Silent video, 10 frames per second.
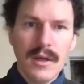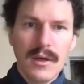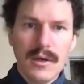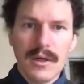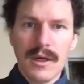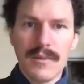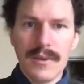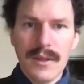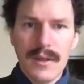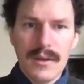Got up
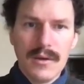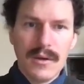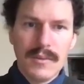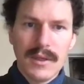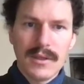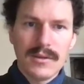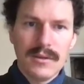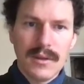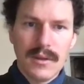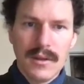
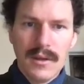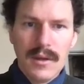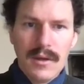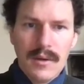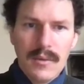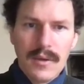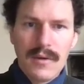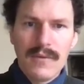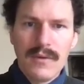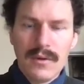9:09. Went on a
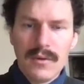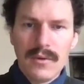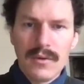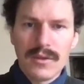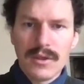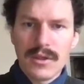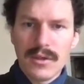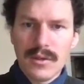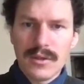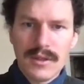foot lawn,
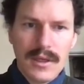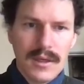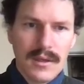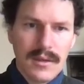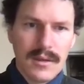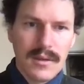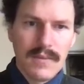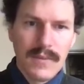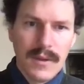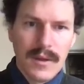socialised town.
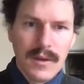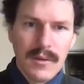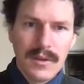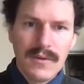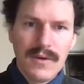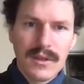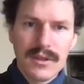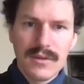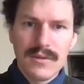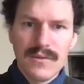Went to
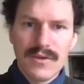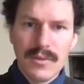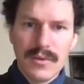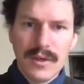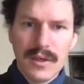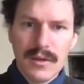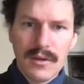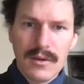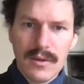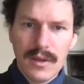Ferguson's separate,
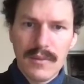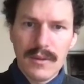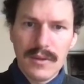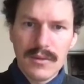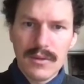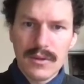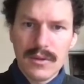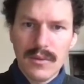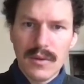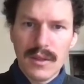got cream. Talked
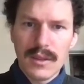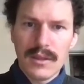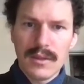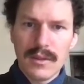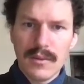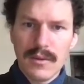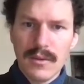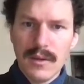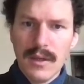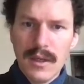to
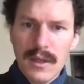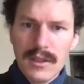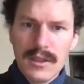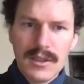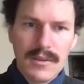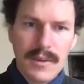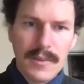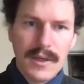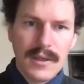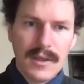YW. She said about
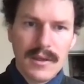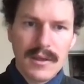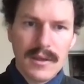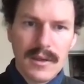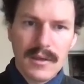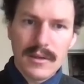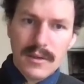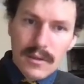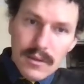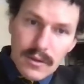paying debt and another
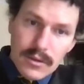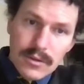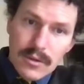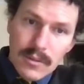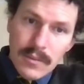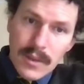odd job.